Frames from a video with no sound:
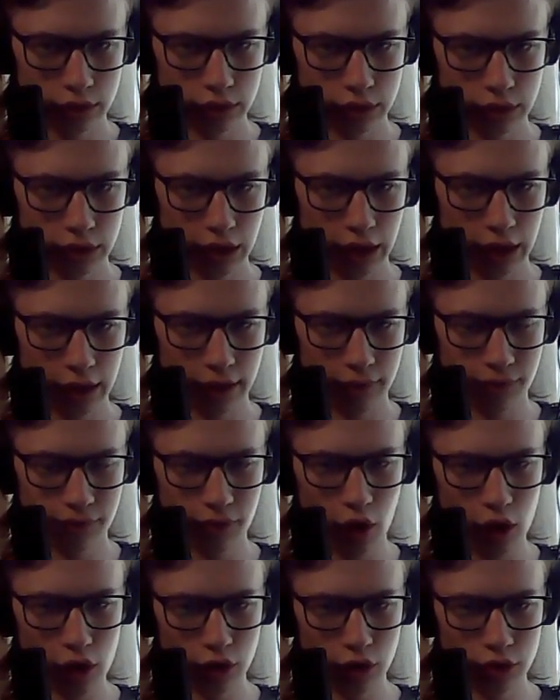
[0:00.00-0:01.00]
I
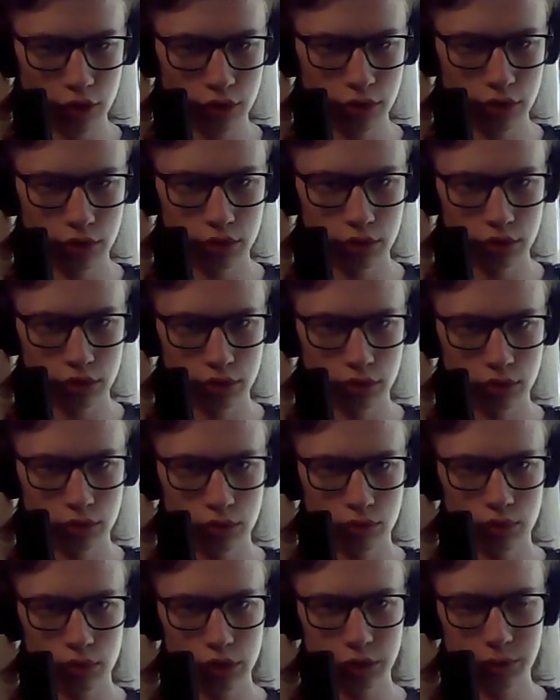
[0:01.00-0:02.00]
followed
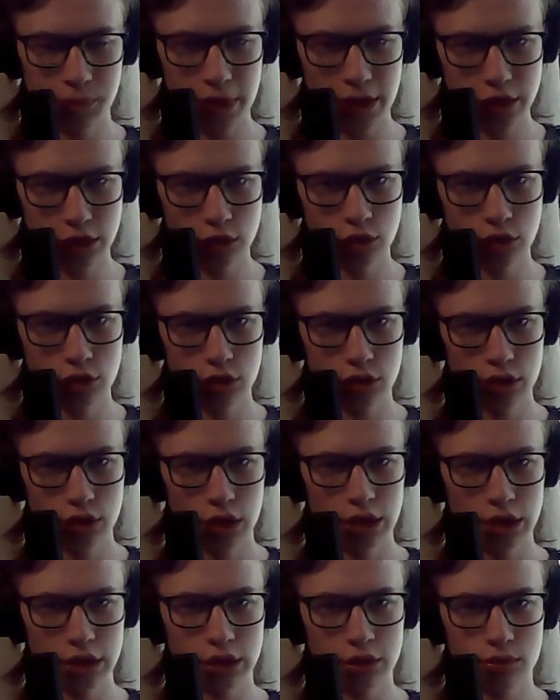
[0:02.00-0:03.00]
His message,
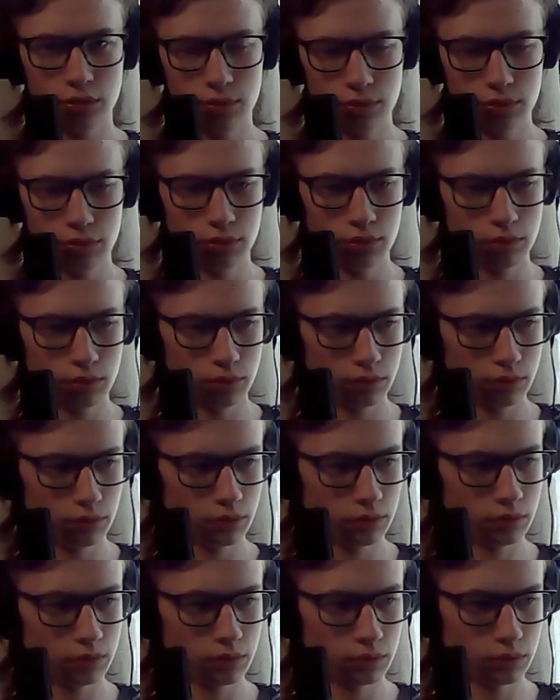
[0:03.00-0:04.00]
and He
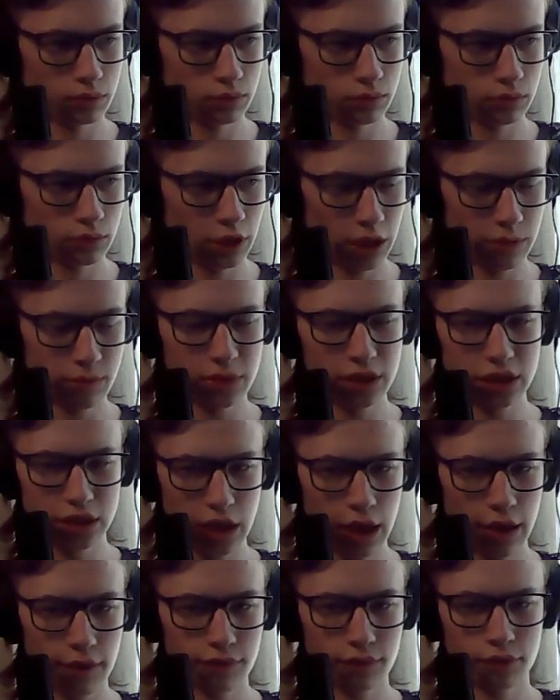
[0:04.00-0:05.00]
kept me
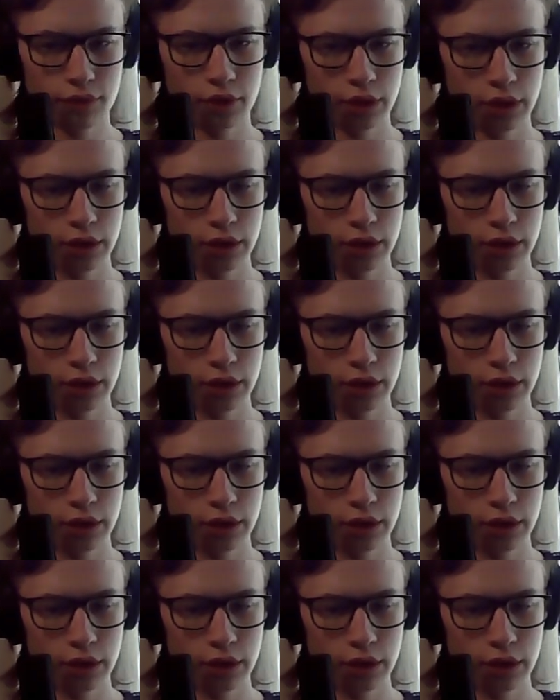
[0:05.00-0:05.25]
safe.